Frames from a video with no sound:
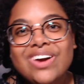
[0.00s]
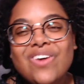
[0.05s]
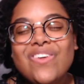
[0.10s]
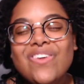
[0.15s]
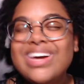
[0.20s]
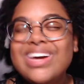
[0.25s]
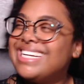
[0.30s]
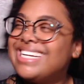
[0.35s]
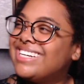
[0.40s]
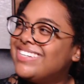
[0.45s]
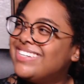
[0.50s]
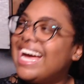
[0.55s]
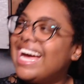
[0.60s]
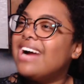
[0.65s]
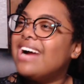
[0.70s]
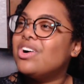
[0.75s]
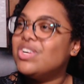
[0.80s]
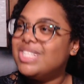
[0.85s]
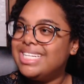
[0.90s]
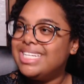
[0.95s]
codeine, yeah,
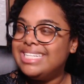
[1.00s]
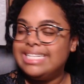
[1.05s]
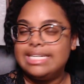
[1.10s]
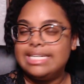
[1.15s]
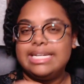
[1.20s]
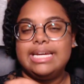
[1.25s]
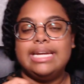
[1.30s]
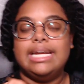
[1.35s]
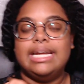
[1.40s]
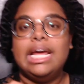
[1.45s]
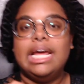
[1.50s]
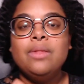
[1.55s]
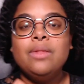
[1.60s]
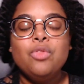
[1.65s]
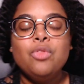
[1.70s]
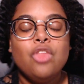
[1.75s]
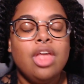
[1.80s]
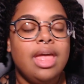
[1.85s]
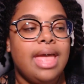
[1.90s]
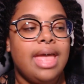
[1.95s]
codeine in it.
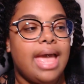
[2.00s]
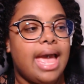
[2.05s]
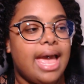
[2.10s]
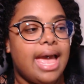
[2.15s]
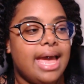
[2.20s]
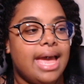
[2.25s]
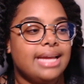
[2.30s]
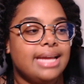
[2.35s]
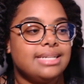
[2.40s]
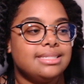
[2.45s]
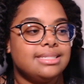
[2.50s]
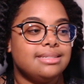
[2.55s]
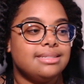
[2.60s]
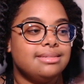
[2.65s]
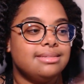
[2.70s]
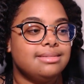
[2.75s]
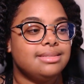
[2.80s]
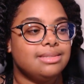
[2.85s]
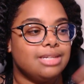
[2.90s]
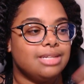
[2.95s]

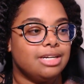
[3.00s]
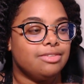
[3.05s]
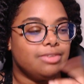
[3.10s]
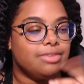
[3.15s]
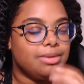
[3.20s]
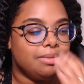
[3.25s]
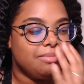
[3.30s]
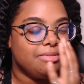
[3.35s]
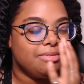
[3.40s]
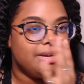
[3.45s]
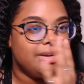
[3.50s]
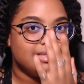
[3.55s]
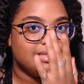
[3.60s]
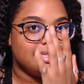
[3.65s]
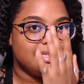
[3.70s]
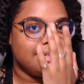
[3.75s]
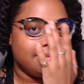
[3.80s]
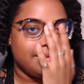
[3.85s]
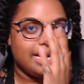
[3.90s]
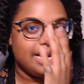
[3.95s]
And sorry for
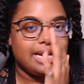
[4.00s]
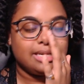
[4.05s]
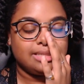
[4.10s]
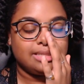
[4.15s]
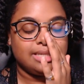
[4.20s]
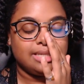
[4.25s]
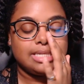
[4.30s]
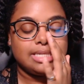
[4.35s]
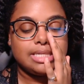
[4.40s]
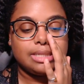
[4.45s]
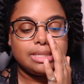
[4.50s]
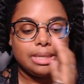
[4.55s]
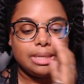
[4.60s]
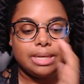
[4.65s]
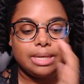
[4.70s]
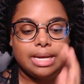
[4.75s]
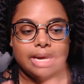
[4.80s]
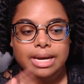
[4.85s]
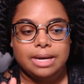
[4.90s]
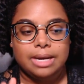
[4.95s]
pronouncing my accent
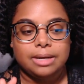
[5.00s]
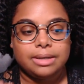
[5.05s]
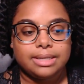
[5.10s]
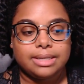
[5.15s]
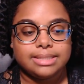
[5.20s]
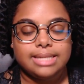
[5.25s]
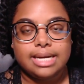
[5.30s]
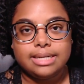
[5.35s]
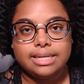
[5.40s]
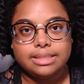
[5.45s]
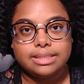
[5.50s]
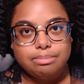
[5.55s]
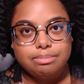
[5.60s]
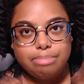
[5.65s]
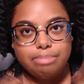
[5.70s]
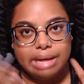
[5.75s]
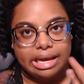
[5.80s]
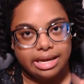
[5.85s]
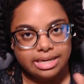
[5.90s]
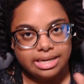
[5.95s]
because uh, that is
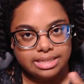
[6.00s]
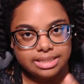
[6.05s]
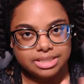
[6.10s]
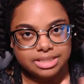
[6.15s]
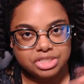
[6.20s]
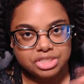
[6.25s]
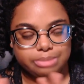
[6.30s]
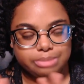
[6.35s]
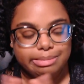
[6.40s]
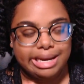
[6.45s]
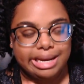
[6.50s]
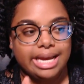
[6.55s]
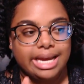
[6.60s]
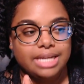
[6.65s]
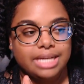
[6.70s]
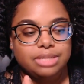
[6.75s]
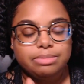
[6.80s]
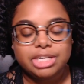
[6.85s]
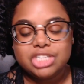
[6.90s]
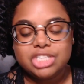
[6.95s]
banned in
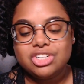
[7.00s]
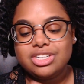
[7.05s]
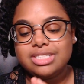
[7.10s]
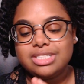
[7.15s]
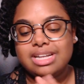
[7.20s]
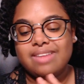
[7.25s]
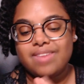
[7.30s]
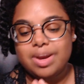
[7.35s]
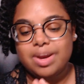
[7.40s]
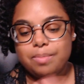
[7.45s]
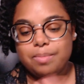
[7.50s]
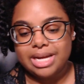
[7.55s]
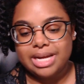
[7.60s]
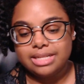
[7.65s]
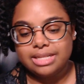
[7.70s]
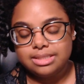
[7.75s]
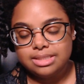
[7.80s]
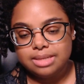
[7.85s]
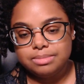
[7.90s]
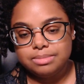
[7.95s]
Japan. Make sure it doesn't have any
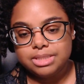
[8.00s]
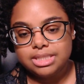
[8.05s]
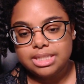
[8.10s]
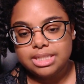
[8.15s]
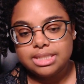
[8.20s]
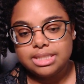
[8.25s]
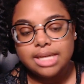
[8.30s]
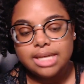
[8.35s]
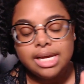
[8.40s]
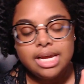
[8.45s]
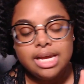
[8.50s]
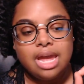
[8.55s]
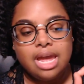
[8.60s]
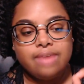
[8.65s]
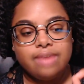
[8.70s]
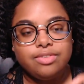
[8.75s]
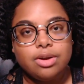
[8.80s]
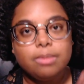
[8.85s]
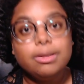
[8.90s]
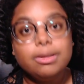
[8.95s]
banned substance.
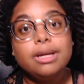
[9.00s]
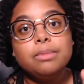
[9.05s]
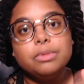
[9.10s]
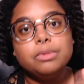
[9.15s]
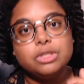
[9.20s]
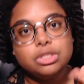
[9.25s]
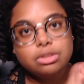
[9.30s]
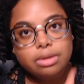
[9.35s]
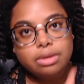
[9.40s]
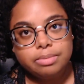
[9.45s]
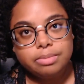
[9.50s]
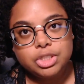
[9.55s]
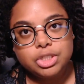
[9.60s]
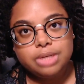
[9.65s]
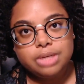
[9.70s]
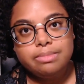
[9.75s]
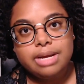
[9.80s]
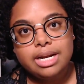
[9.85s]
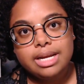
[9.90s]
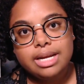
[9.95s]
If you're bringing
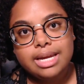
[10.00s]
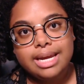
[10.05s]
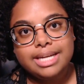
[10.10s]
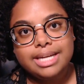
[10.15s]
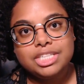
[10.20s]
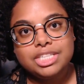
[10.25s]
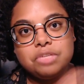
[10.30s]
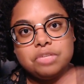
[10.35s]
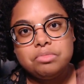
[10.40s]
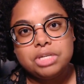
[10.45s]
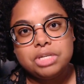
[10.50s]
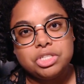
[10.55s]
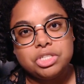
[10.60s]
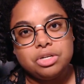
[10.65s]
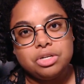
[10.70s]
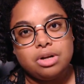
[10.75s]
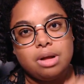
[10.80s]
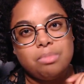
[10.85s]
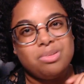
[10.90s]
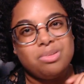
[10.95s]
prescription medication, make
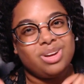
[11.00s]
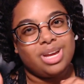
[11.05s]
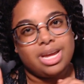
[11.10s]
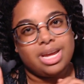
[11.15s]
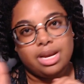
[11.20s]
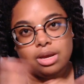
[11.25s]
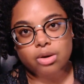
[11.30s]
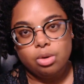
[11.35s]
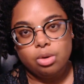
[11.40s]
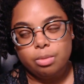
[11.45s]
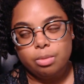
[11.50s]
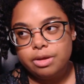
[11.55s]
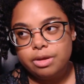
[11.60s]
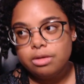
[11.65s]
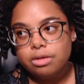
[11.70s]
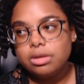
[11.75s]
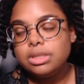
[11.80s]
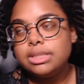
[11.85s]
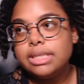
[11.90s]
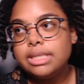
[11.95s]
sure you're not bringing any
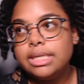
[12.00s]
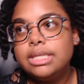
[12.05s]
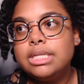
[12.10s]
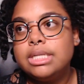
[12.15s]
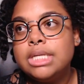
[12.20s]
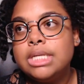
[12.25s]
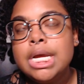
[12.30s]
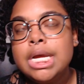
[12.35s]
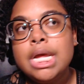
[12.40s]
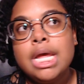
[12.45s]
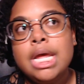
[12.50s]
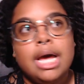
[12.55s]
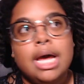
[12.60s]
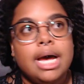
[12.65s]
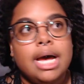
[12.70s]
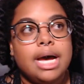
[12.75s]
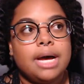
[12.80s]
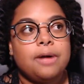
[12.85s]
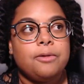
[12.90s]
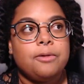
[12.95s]
opioids in
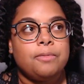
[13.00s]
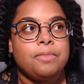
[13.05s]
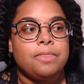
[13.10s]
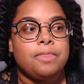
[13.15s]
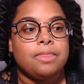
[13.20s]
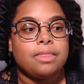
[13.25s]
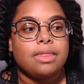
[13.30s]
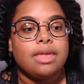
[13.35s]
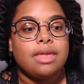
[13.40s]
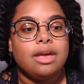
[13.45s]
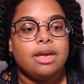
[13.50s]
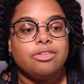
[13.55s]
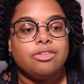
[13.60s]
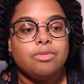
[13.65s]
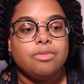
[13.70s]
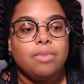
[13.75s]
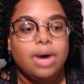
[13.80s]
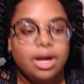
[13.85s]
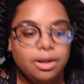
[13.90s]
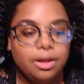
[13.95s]
um, as
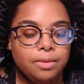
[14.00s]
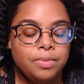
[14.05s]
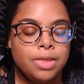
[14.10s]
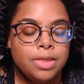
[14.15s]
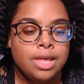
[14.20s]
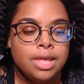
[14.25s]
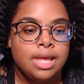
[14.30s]
well.